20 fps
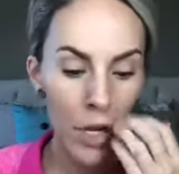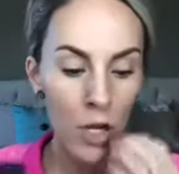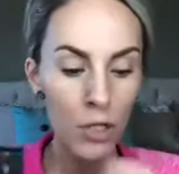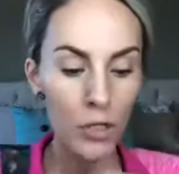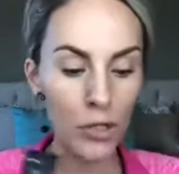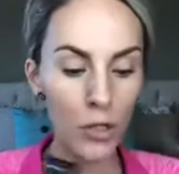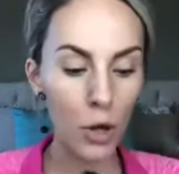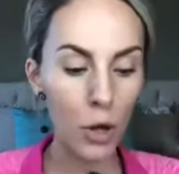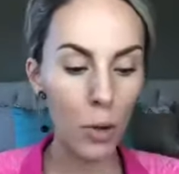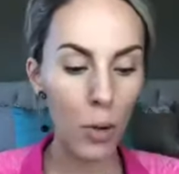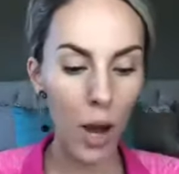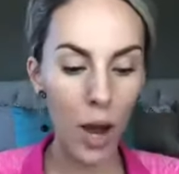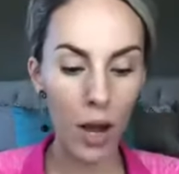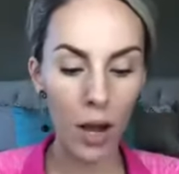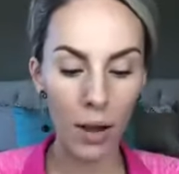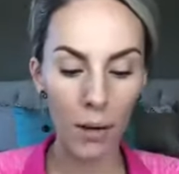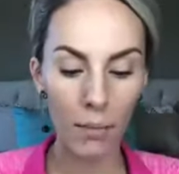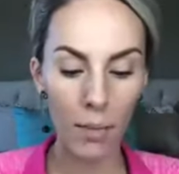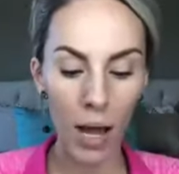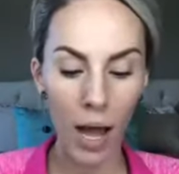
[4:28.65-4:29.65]
So
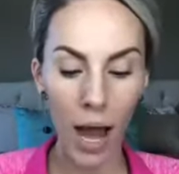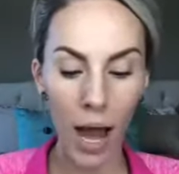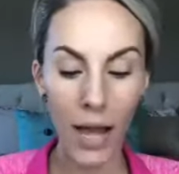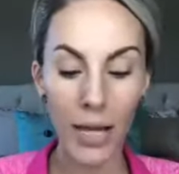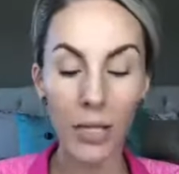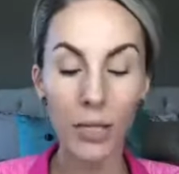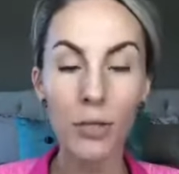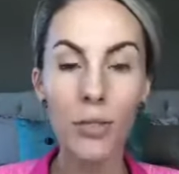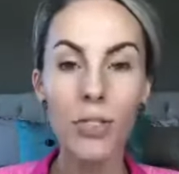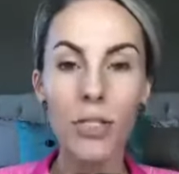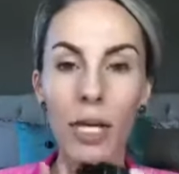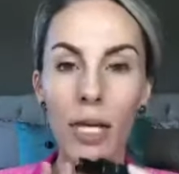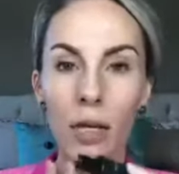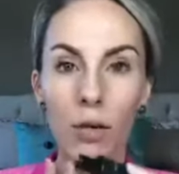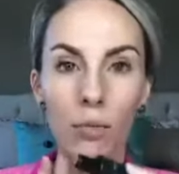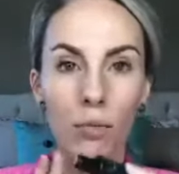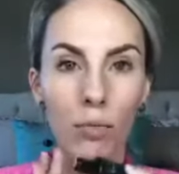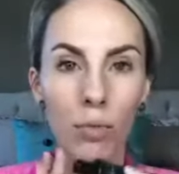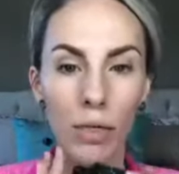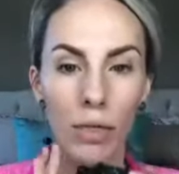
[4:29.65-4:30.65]
I use
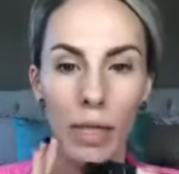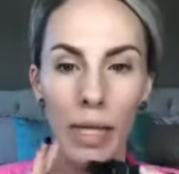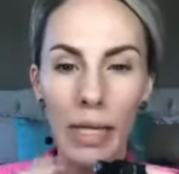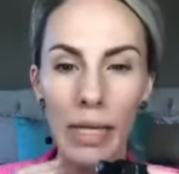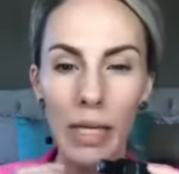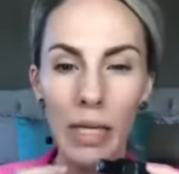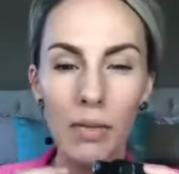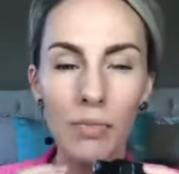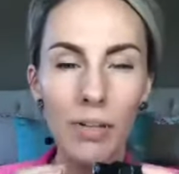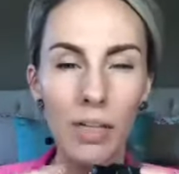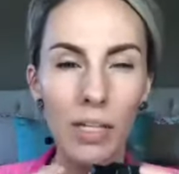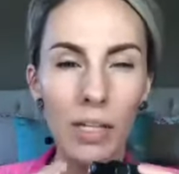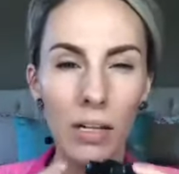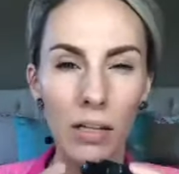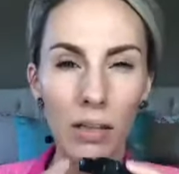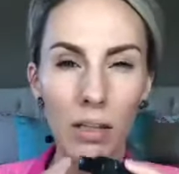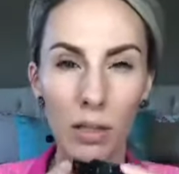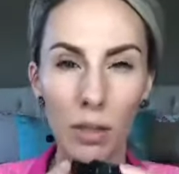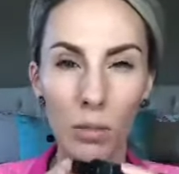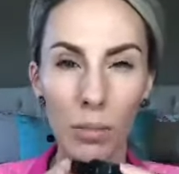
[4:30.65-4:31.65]
like even a
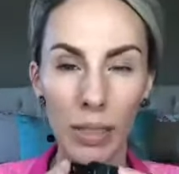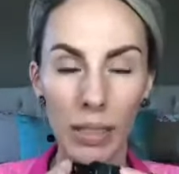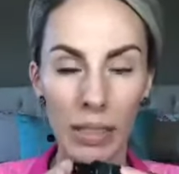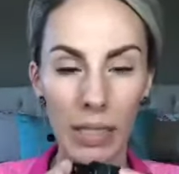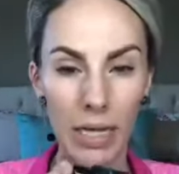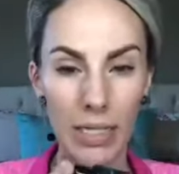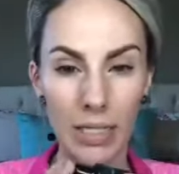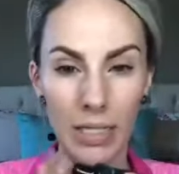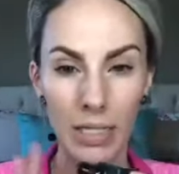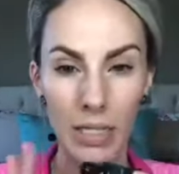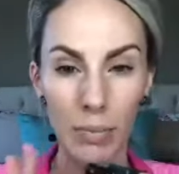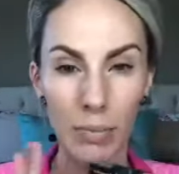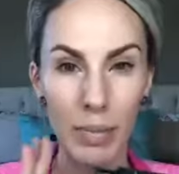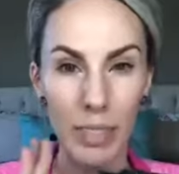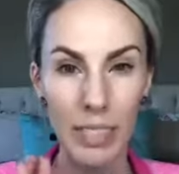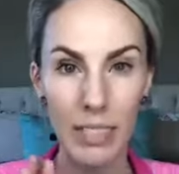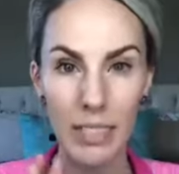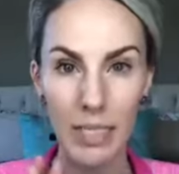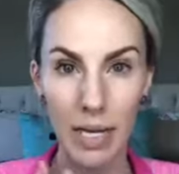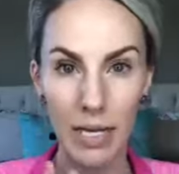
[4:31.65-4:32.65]
little bit less than a
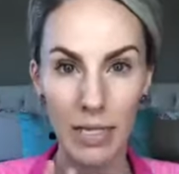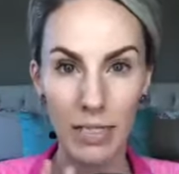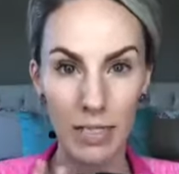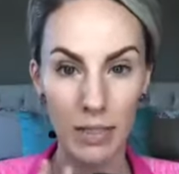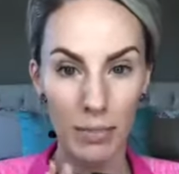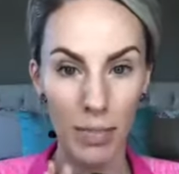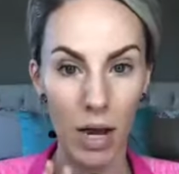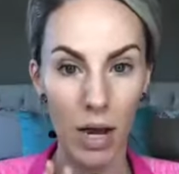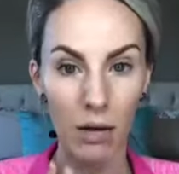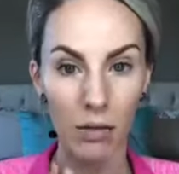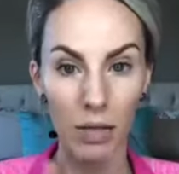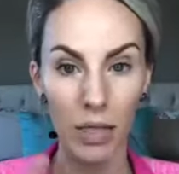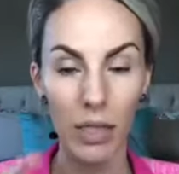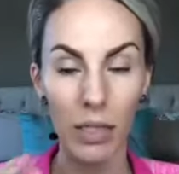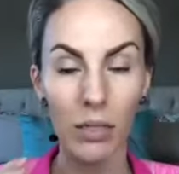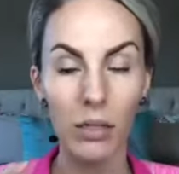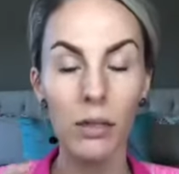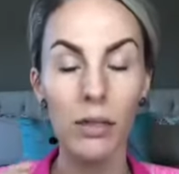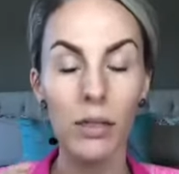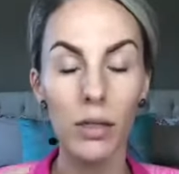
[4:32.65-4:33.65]
pea-sized amount. Like a
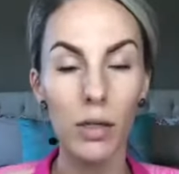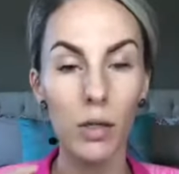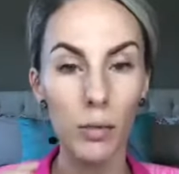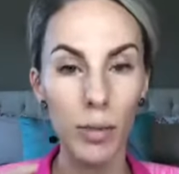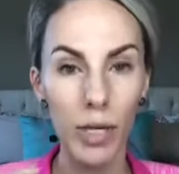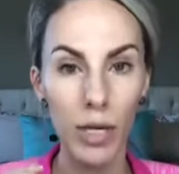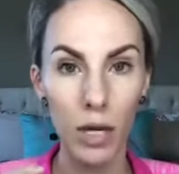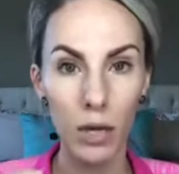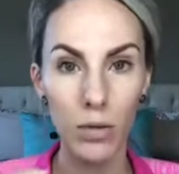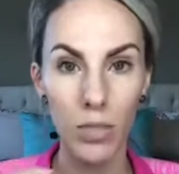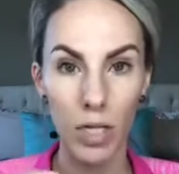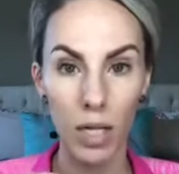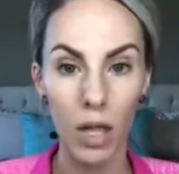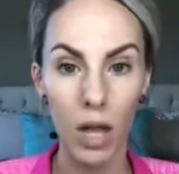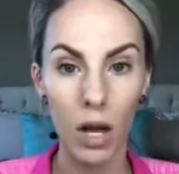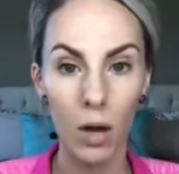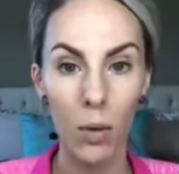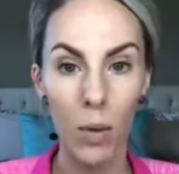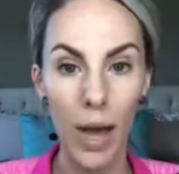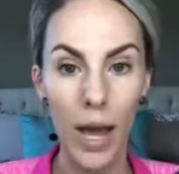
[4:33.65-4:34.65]
little bit goes a
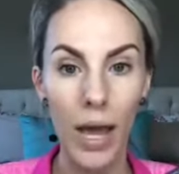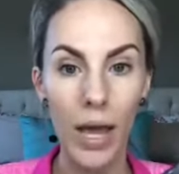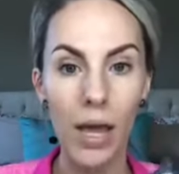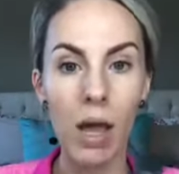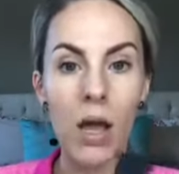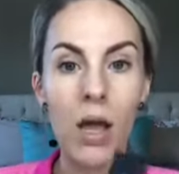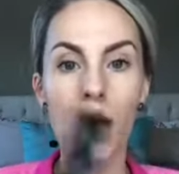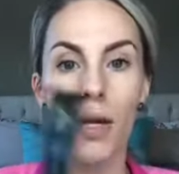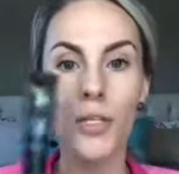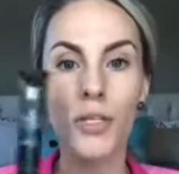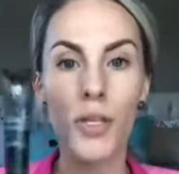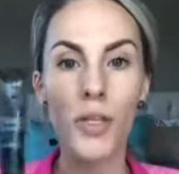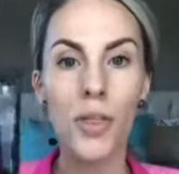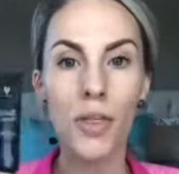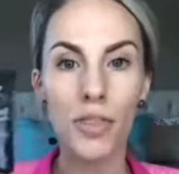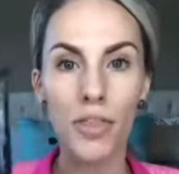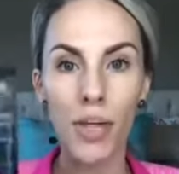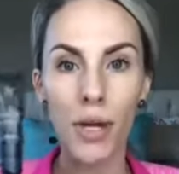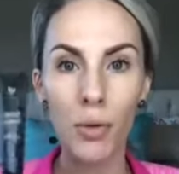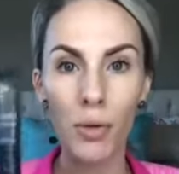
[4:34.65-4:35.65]
long way. So the
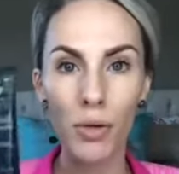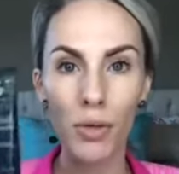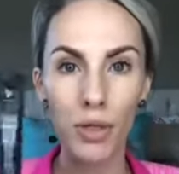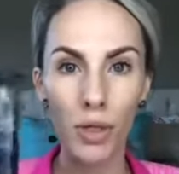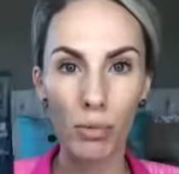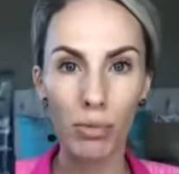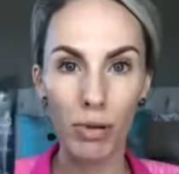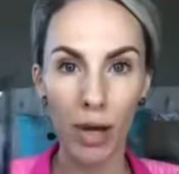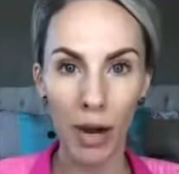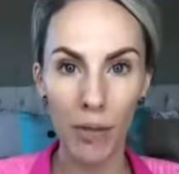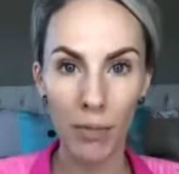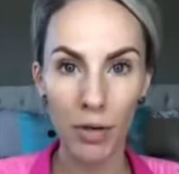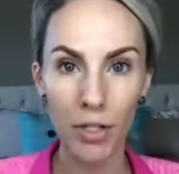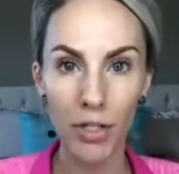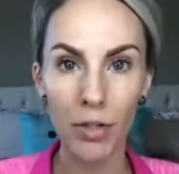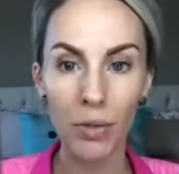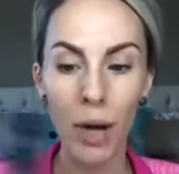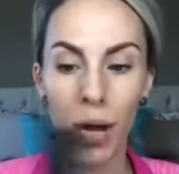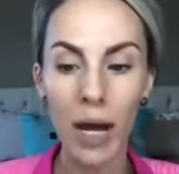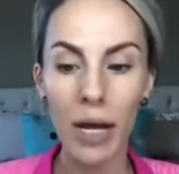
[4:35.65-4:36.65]
thing with your primers,
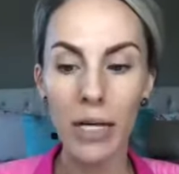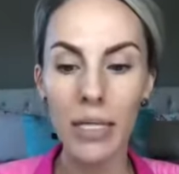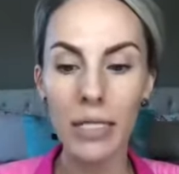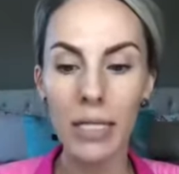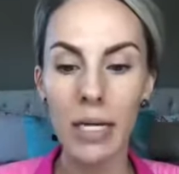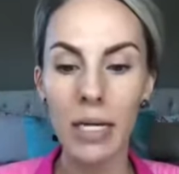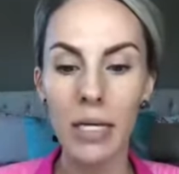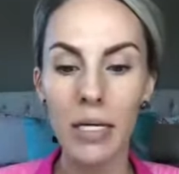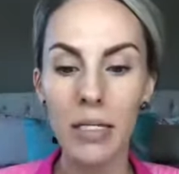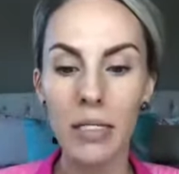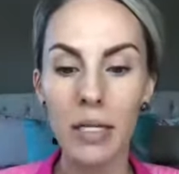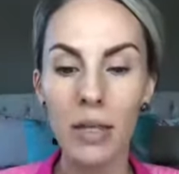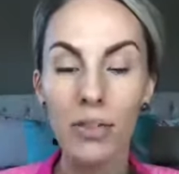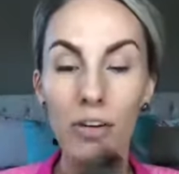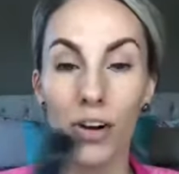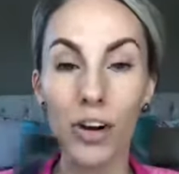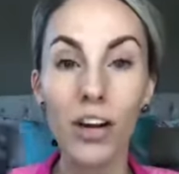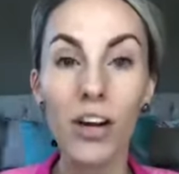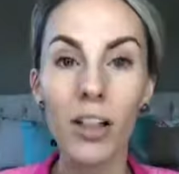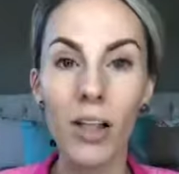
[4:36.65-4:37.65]
you guys, is they're
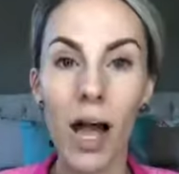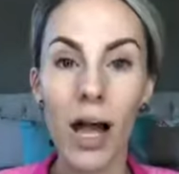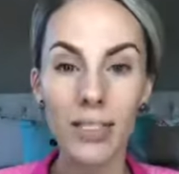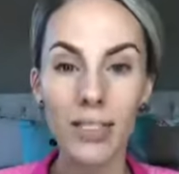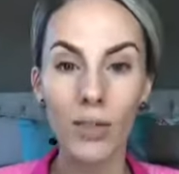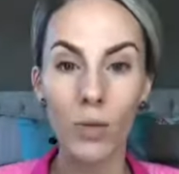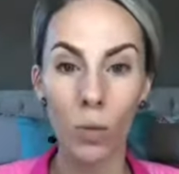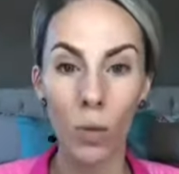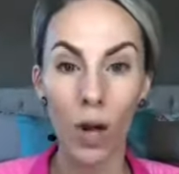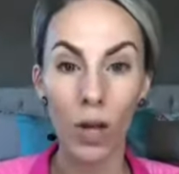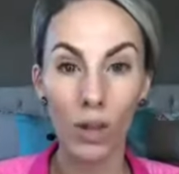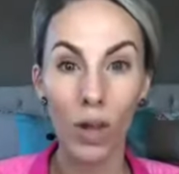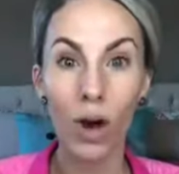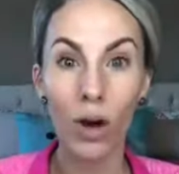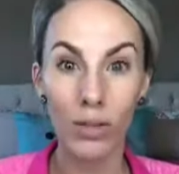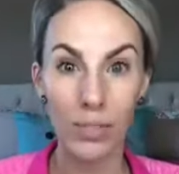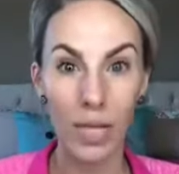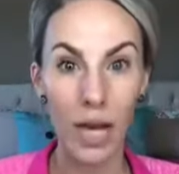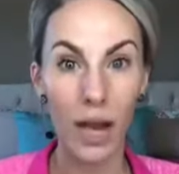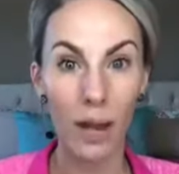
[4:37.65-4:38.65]
gonna last a
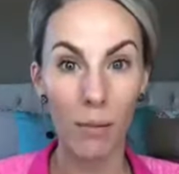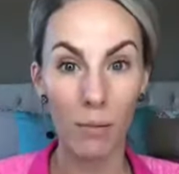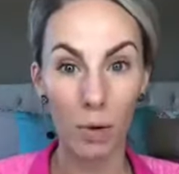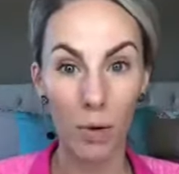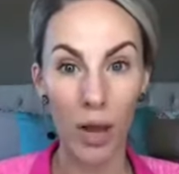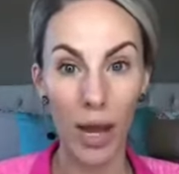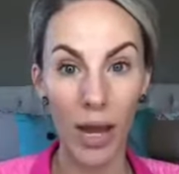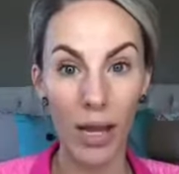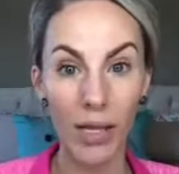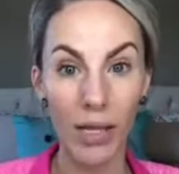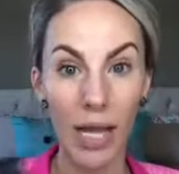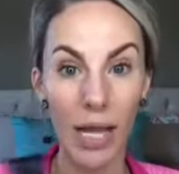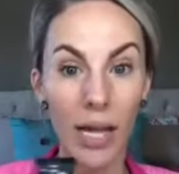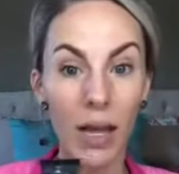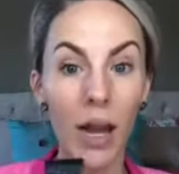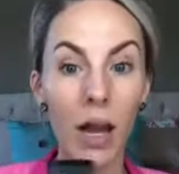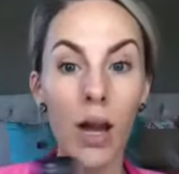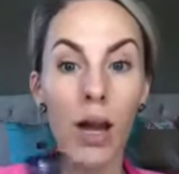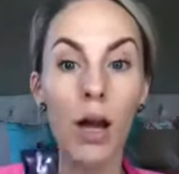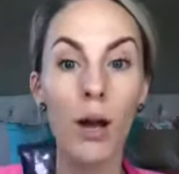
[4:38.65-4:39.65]
long time, okay? Like
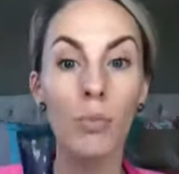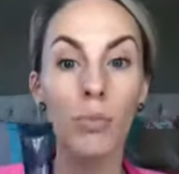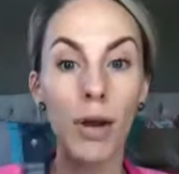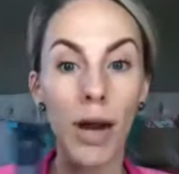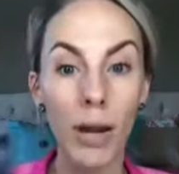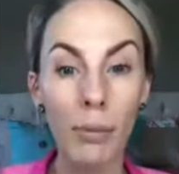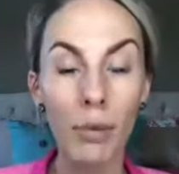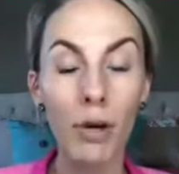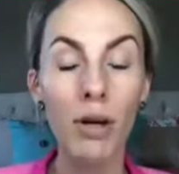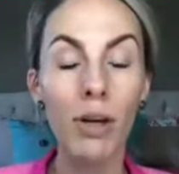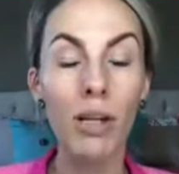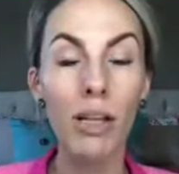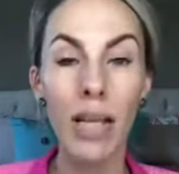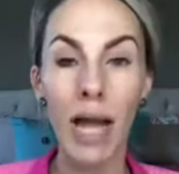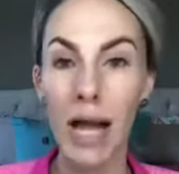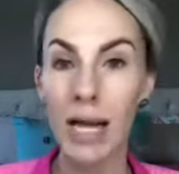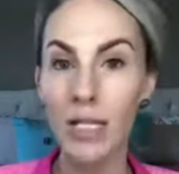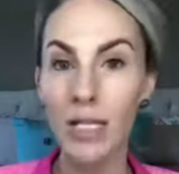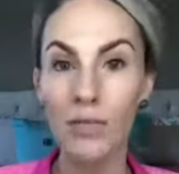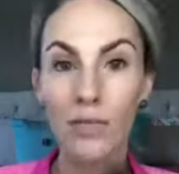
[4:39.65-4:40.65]
primer
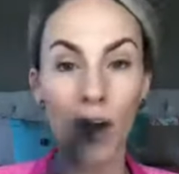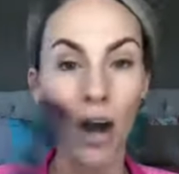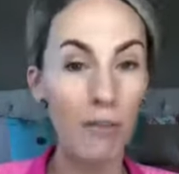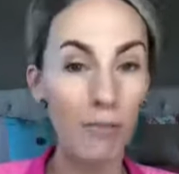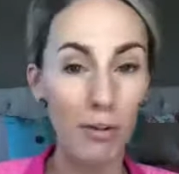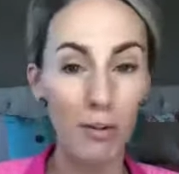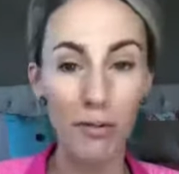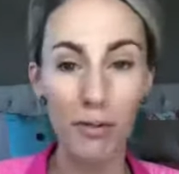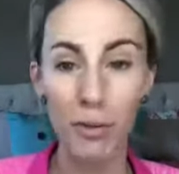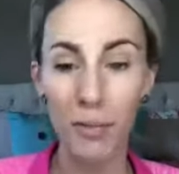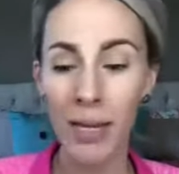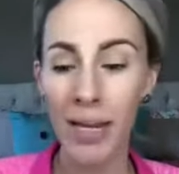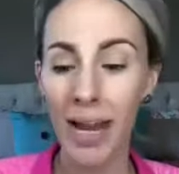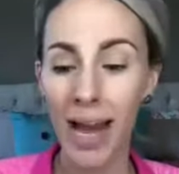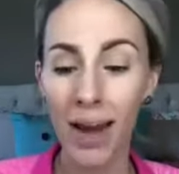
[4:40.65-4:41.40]
lasts forever for me.